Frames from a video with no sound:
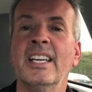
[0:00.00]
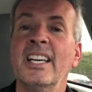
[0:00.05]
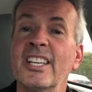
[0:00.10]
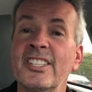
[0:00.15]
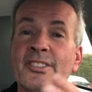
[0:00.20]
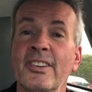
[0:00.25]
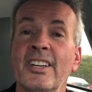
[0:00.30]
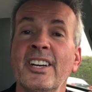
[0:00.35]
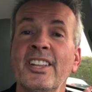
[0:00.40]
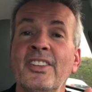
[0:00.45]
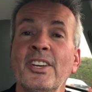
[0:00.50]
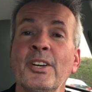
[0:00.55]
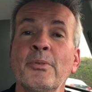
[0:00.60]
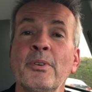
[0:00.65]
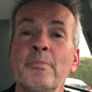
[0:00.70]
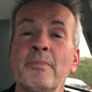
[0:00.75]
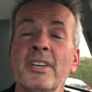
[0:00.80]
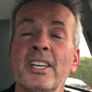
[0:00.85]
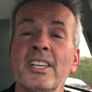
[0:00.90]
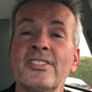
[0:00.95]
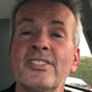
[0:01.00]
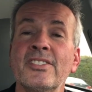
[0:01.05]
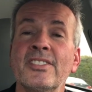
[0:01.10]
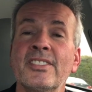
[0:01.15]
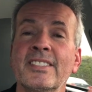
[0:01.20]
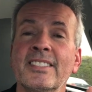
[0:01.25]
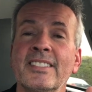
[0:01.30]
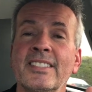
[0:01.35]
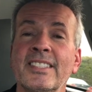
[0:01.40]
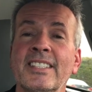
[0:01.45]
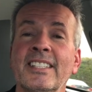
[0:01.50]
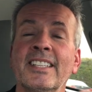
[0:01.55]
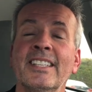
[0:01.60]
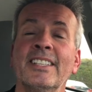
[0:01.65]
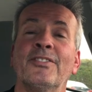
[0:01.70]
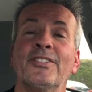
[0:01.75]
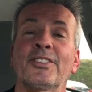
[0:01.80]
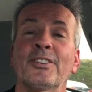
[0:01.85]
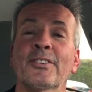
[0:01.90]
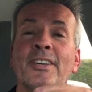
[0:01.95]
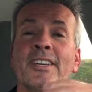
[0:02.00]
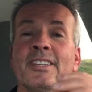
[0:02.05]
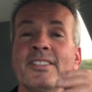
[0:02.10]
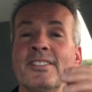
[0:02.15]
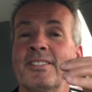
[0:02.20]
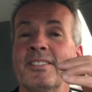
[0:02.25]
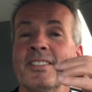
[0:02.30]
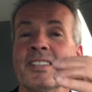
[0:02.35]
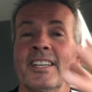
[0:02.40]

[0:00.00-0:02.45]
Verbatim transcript: Is there anything we missed? If there is,